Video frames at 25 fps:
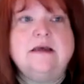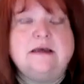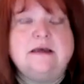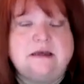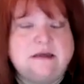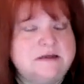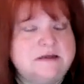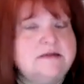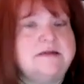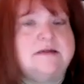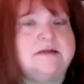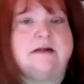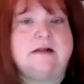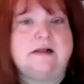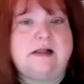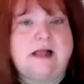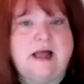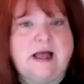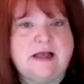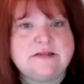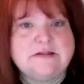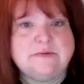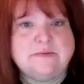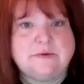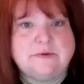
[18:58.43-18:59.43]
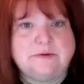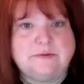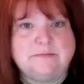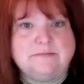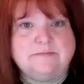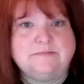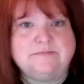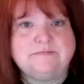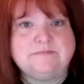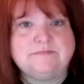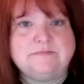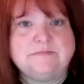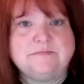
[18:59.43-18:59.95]
into the classroom.
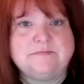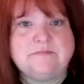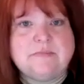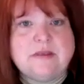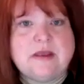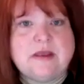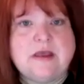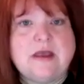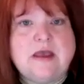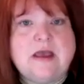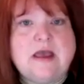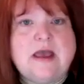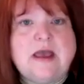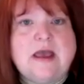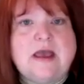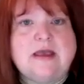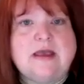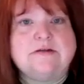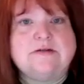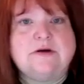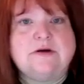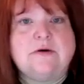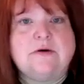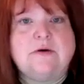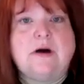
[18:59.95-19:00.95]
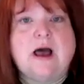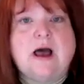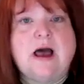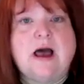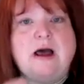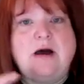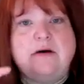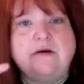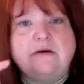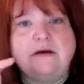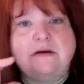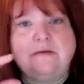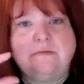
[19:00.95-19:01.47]
Awesome. And so
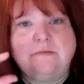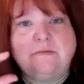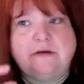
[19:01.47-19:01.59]
how can